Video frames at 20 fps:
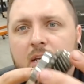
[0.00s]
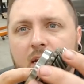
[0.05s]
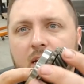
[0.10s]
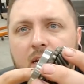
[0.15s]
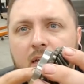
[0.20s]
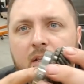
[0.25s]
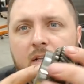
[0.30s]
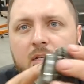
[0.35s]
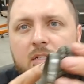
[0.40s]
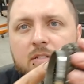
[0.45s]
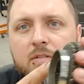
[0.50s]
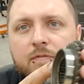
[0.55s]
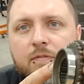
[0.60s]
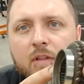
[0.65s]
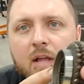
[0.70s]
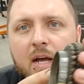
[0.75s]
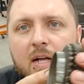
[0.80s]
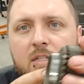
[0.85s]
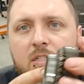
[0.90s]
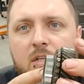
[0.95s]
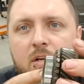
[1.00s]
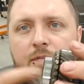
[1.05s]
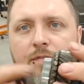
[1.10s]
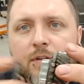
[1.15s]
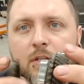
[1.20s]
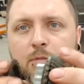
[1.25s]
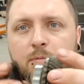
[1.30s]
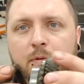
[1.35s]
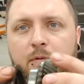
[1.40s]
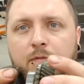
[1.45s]
hitting this flat
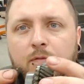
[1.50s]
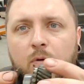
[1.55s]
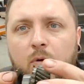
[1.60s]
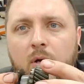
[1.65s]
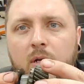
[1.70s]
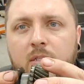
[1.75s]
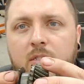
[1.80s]
surface before